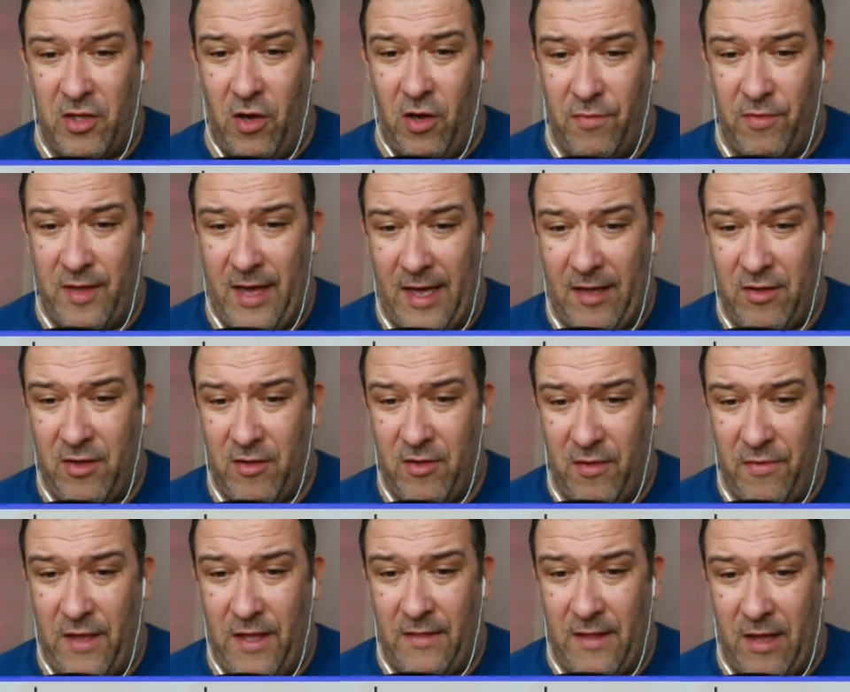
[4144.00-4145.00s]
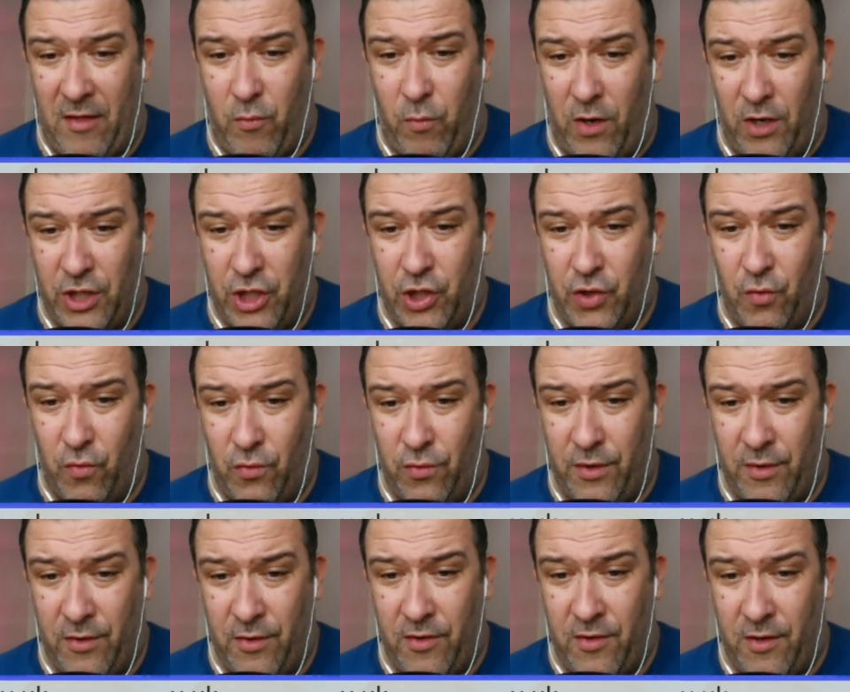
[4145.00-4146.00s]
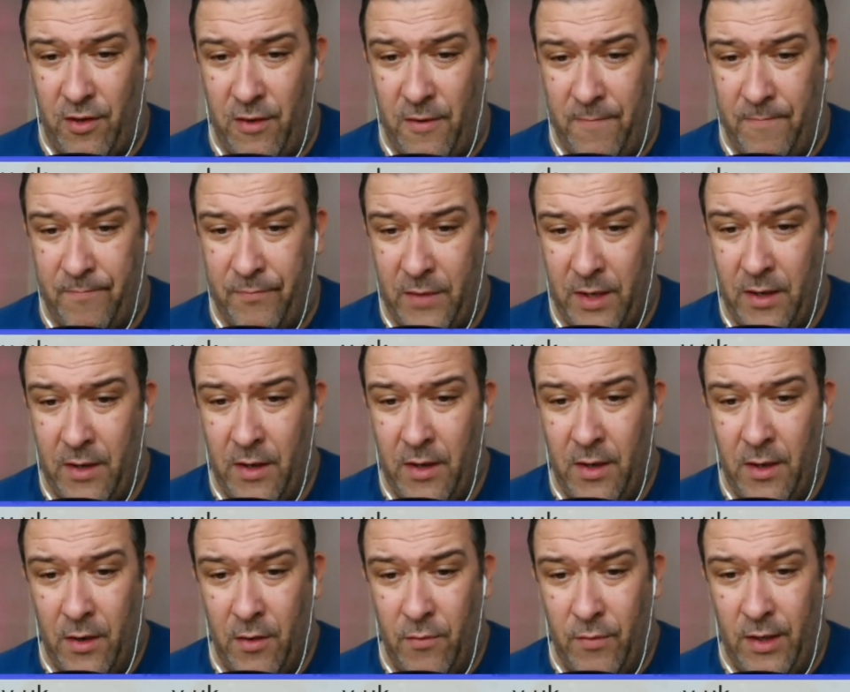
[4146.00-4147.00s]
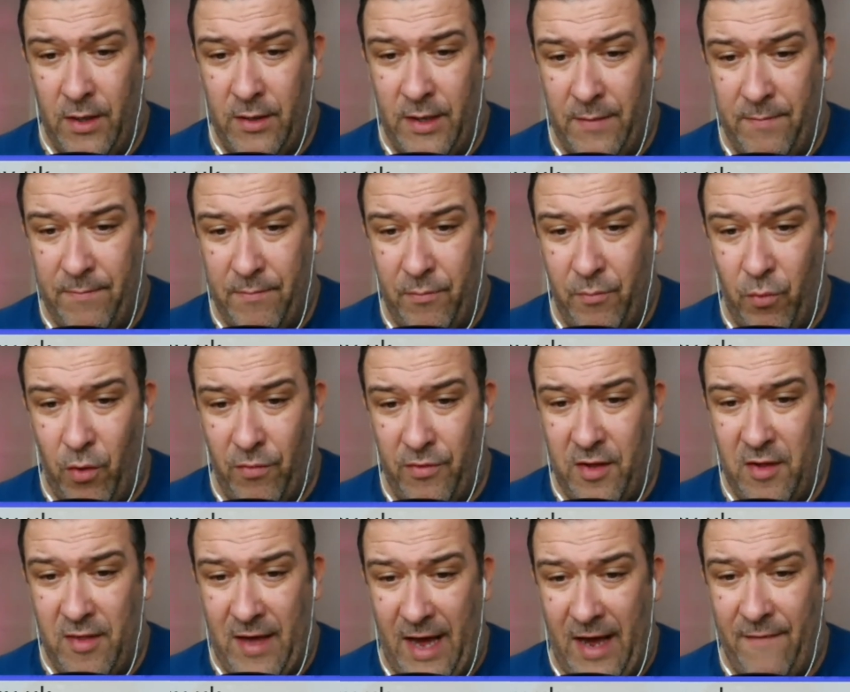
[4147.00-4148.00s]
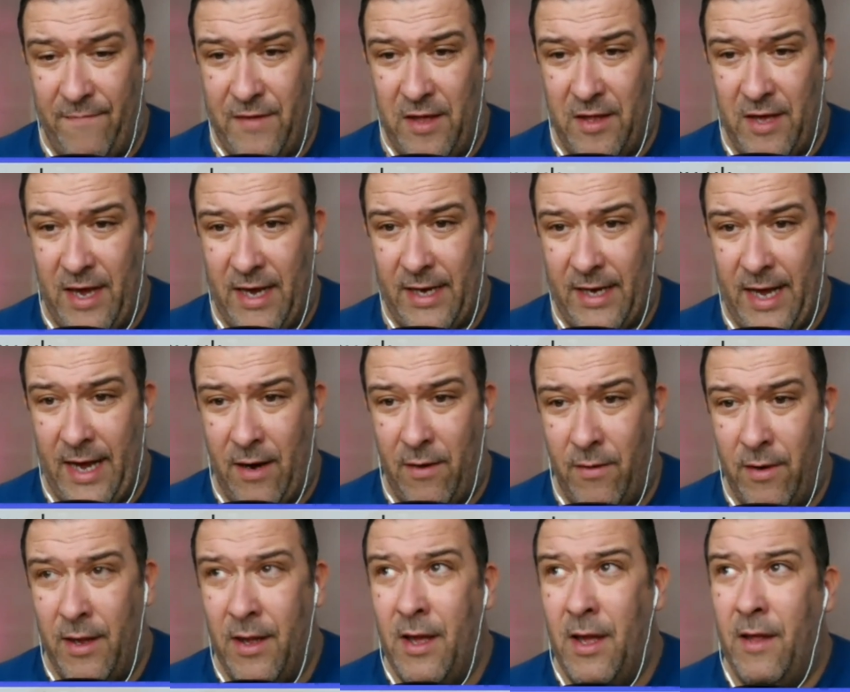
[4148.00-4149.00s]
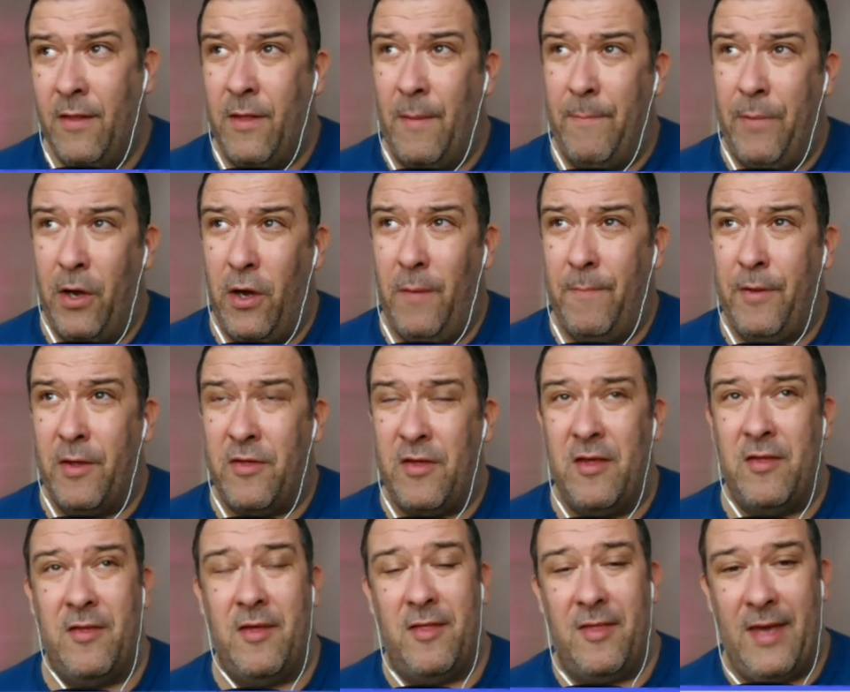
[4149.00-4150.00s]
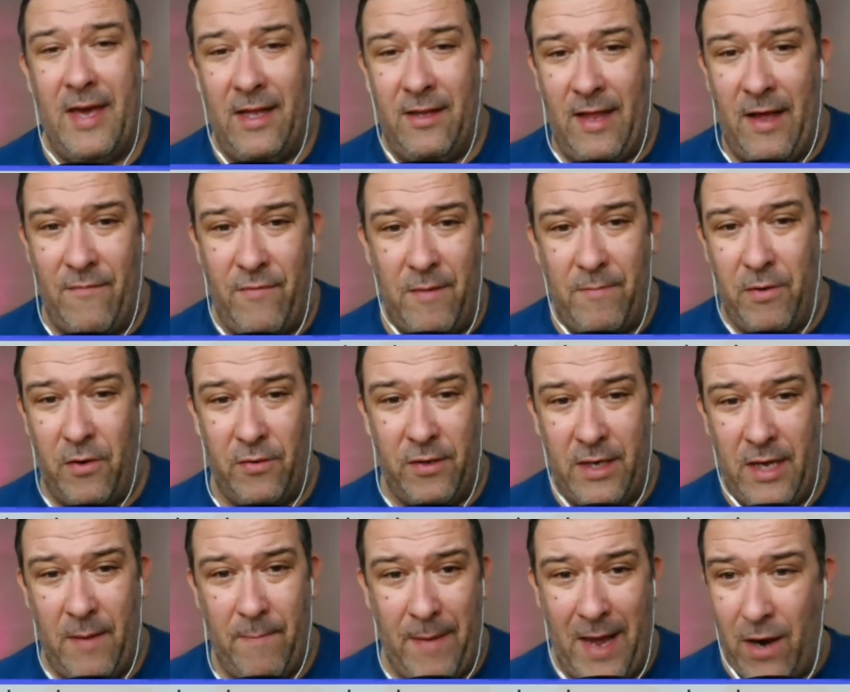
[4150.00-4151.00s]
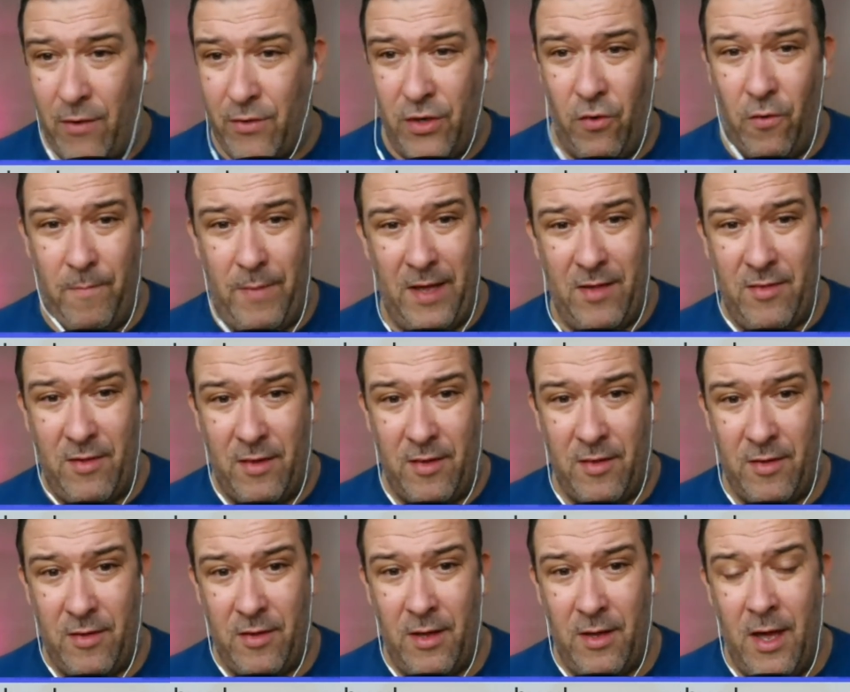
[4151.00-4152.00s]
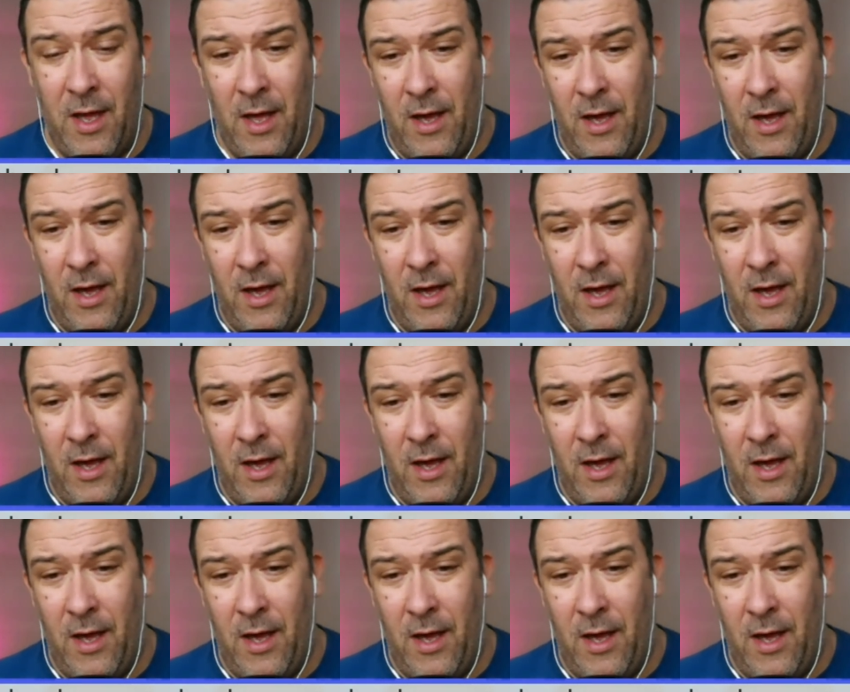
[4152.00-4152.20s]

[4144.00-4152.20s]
context, because I think that's why Sean has really wanted to have this hangout, the purpose is to tell everybody about your business.